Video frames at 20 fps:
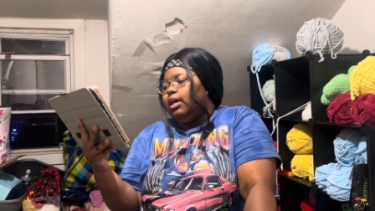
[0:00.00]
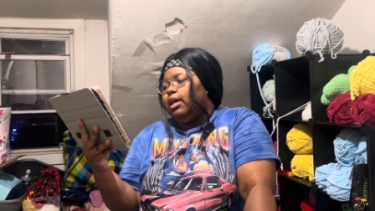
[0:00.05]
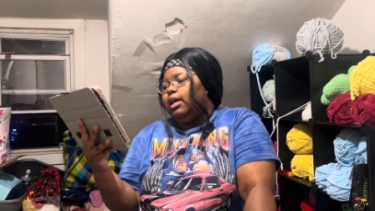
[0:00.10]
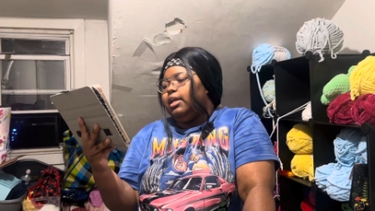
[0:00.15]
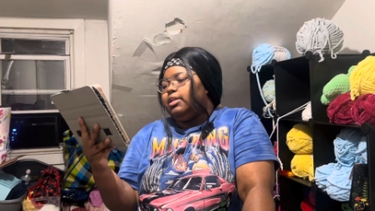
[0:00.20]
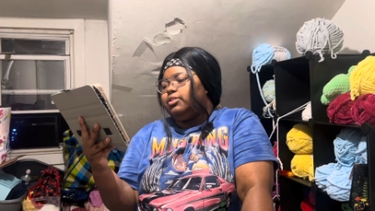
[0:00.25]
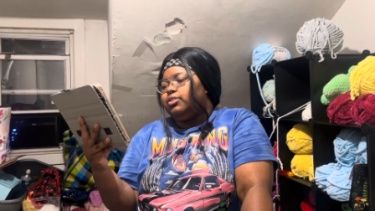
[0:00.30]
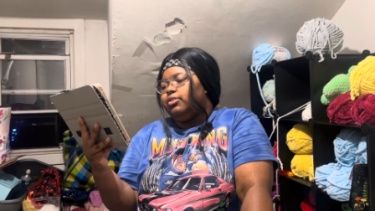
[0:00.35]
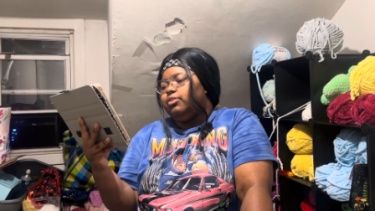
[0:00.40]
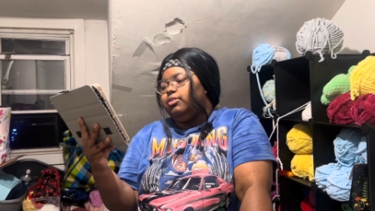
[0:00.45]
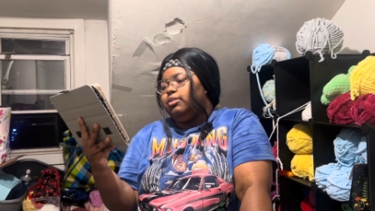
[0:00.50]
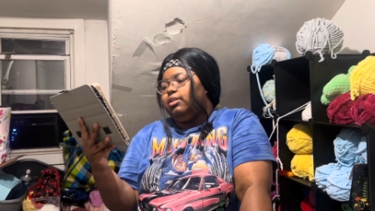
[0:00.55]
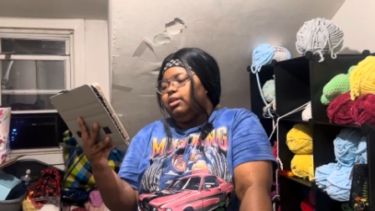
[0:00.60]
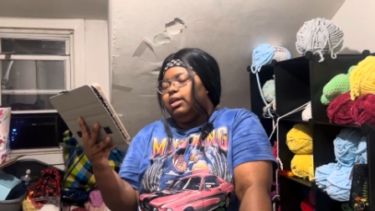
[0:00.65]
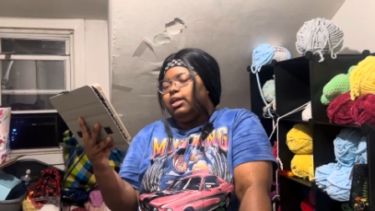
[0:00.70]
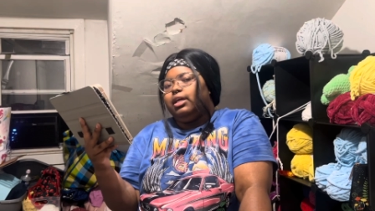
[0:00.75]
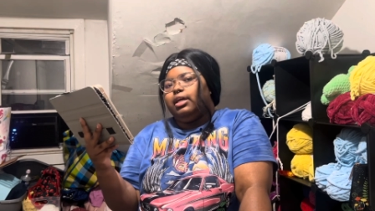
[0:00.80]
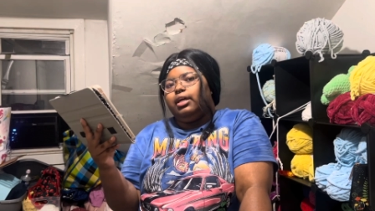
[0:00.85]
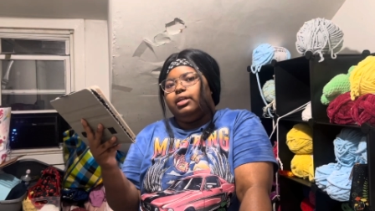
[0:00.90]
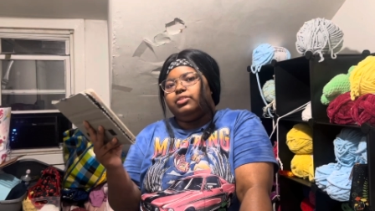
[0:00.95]
I sold
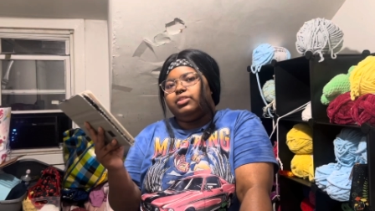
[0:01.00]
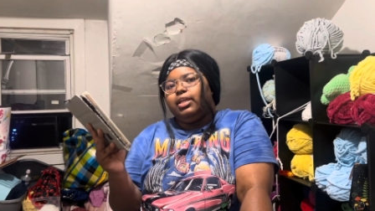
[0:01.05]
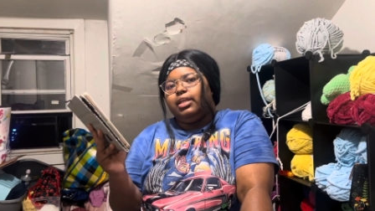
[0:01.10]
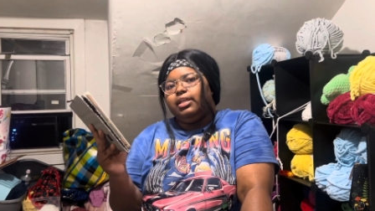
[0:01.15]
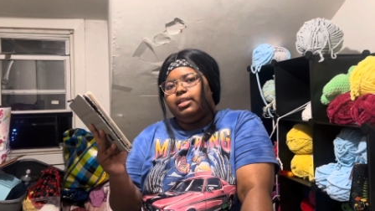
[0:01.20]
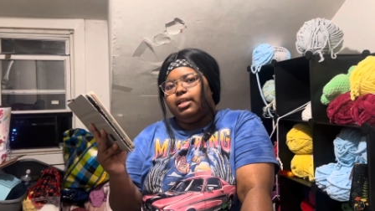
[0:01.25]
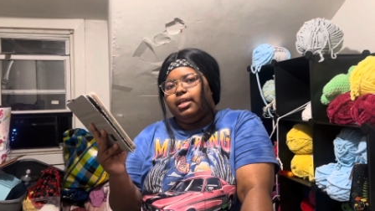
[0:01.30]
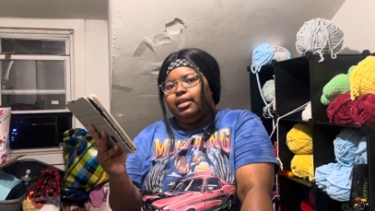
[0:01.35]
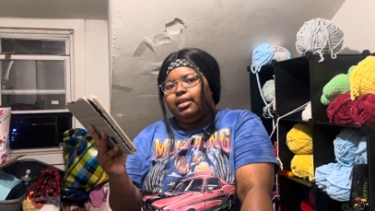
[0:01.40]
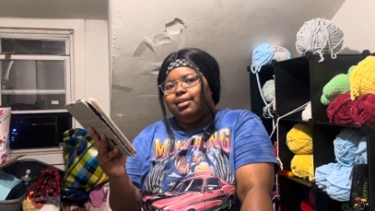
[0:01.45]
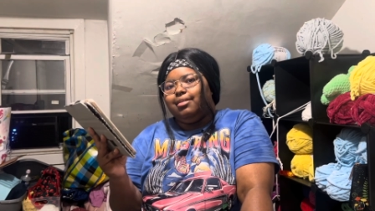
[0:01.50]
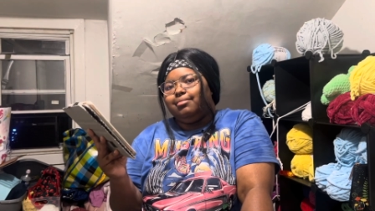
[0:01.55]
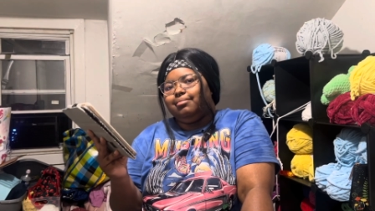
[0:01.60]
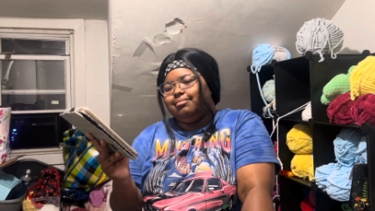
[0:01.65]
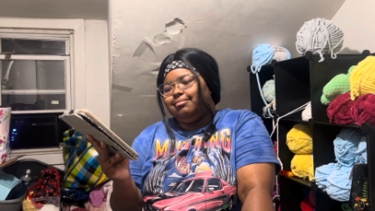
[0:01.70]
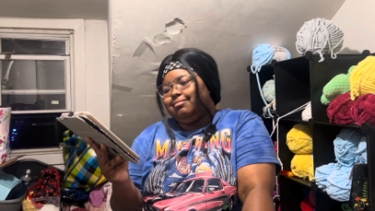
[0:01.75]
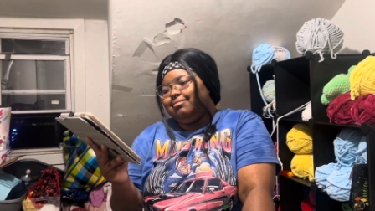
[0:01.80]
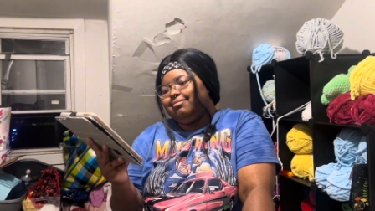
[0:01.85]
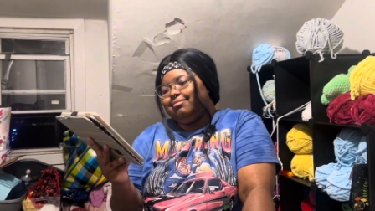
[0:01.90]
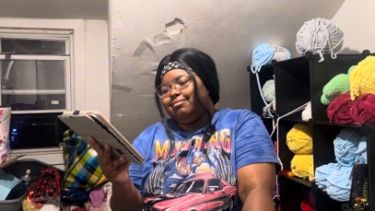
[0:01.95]
a chicken nugget.
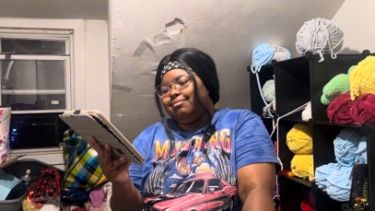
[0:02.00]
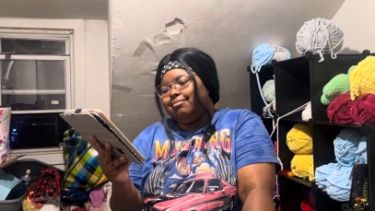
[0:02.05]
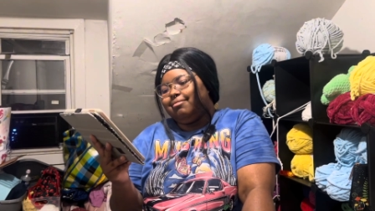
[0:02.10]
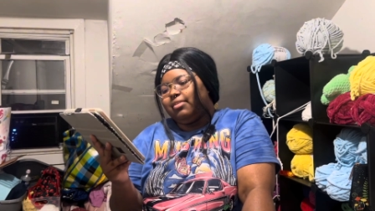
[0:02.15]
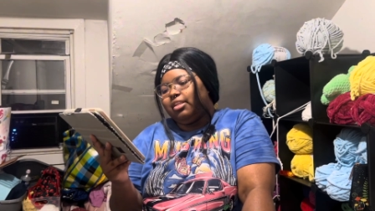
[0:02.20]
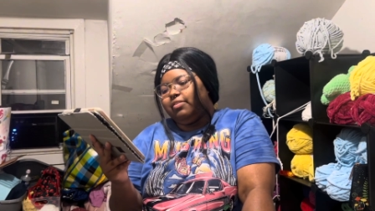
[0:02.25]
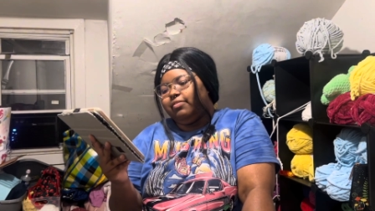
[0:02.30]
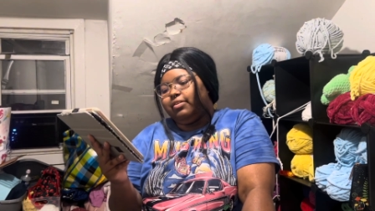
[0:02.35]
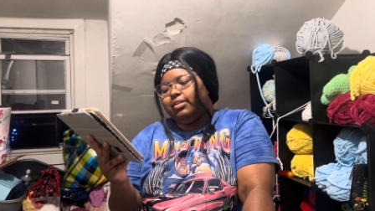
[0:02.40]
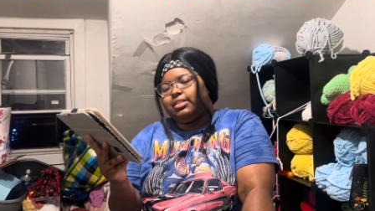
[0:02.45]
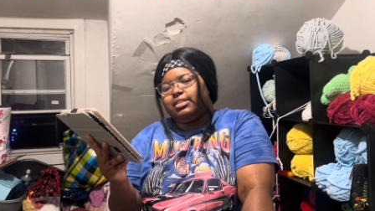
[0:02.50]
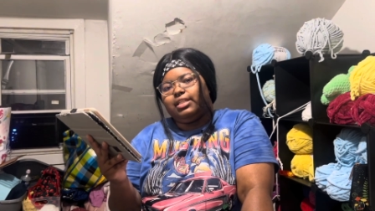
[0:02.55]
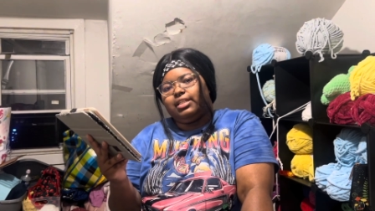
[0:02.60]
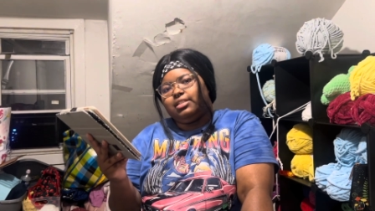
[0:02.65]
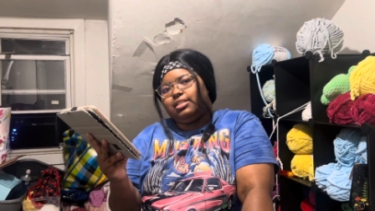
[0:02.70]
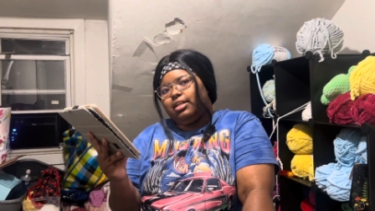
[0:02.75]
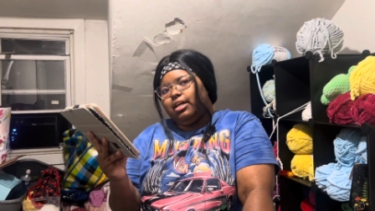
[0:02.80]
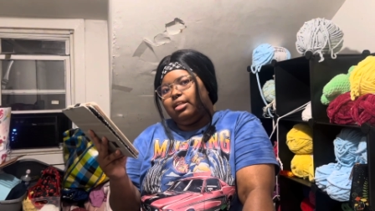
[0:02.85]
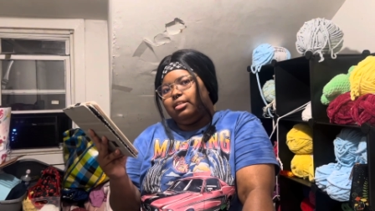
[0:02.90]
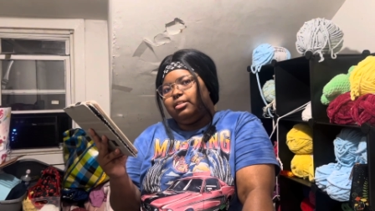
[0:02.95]
for
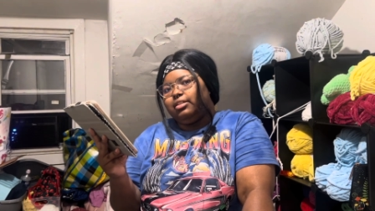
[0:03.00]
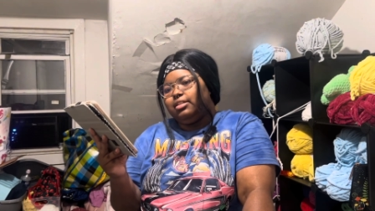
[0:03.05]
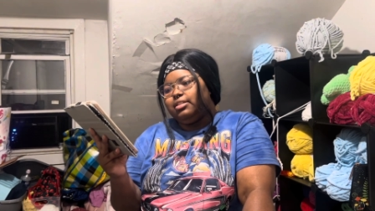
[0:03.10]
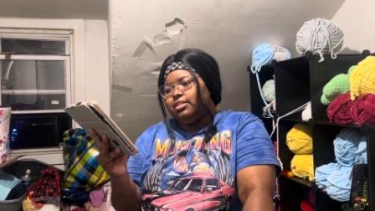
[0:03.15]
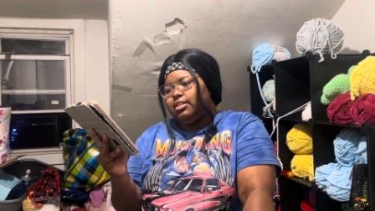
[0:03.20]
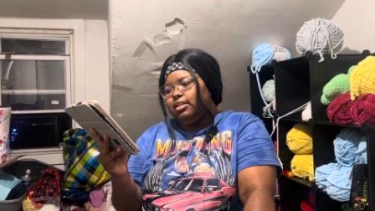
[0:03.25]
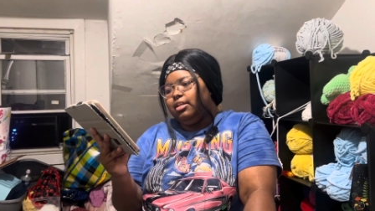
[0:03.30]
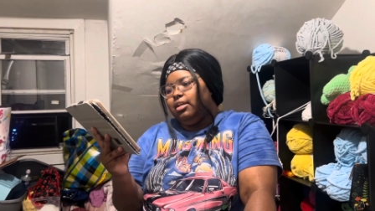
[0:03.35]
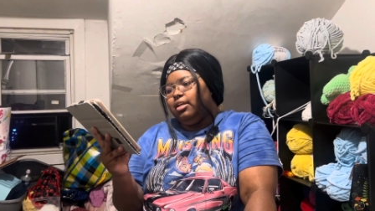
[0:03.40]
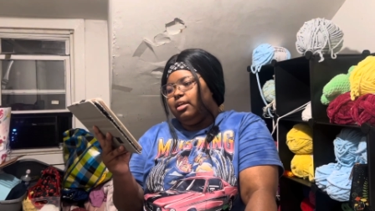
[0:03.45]
$6.